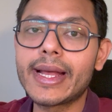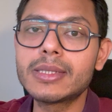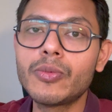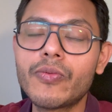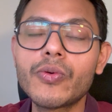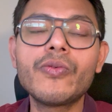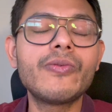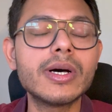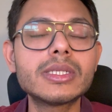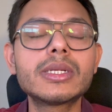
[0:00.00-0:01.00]
has moved to
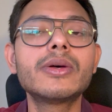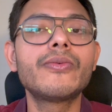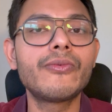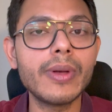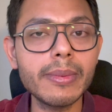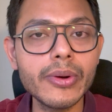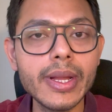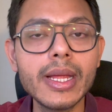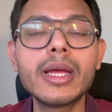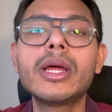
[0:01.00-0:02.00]
1st
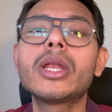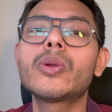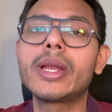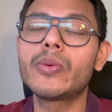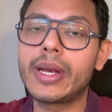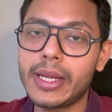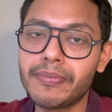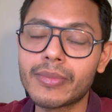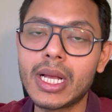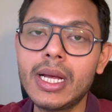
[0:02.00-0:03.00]
February 2020.
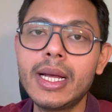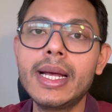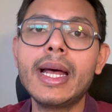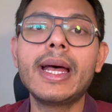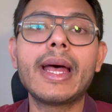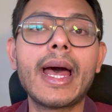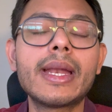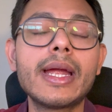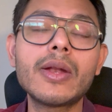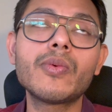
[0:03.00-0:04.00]
And
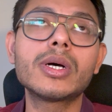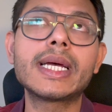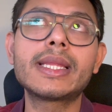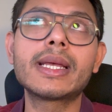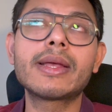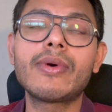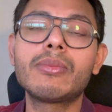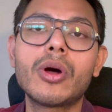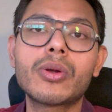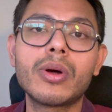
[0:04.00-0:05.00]
it was, I think, if I'm
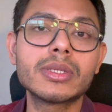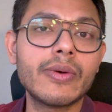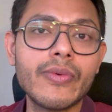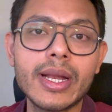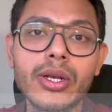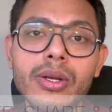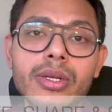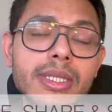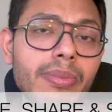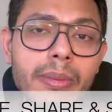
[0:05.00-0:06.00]
not wrong, somewhere in
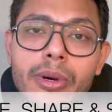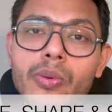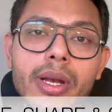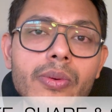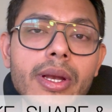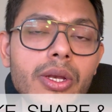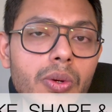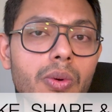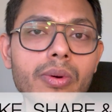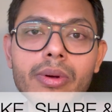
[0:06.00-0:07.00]
September
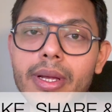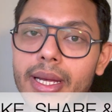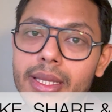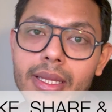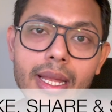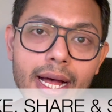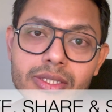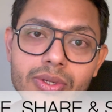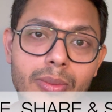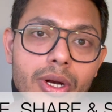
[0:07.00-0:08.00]
2022 in the last
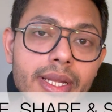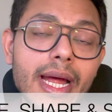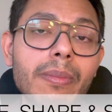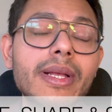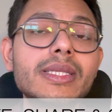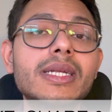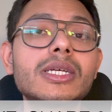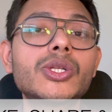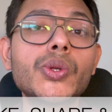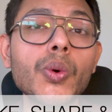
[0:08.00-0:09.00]
Visa Bulletin. That means there is
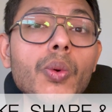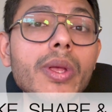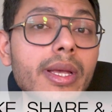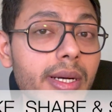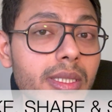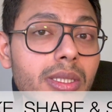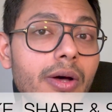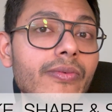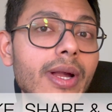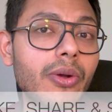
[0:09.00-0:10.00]
a 2 years
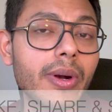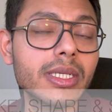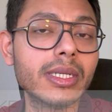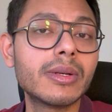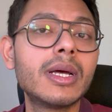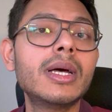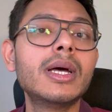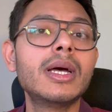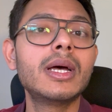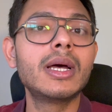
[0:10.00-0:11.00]
of retrogression
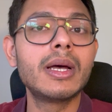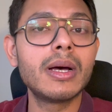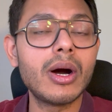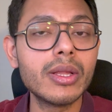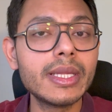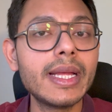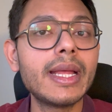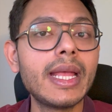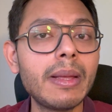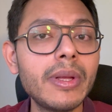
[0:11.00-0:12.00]
on the
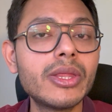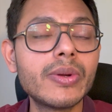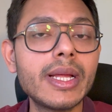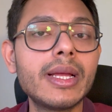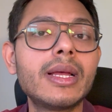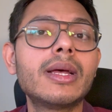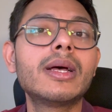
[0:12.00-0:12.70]
EB3